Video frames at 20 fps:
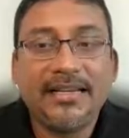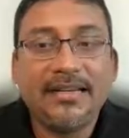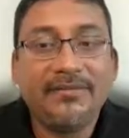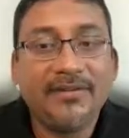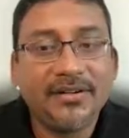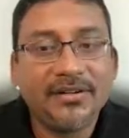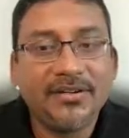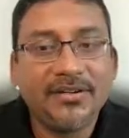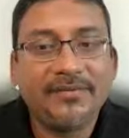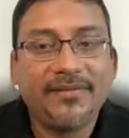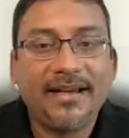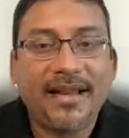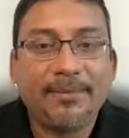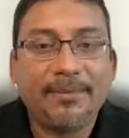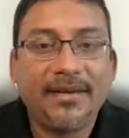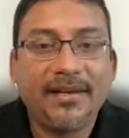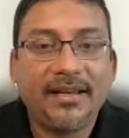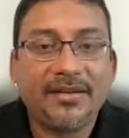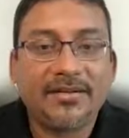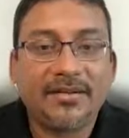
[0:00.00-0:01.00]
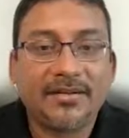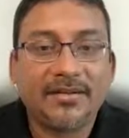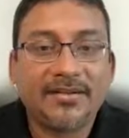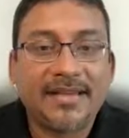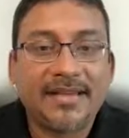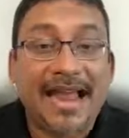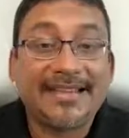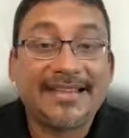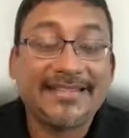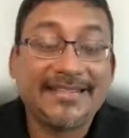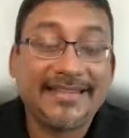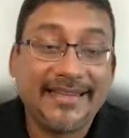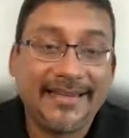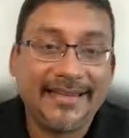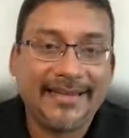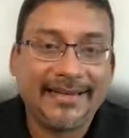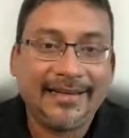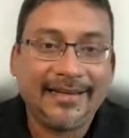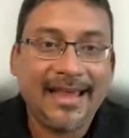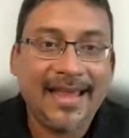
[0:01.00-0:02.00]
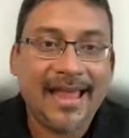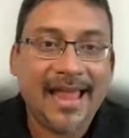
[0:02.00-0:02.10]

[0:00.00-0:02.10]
event-driven applications at scale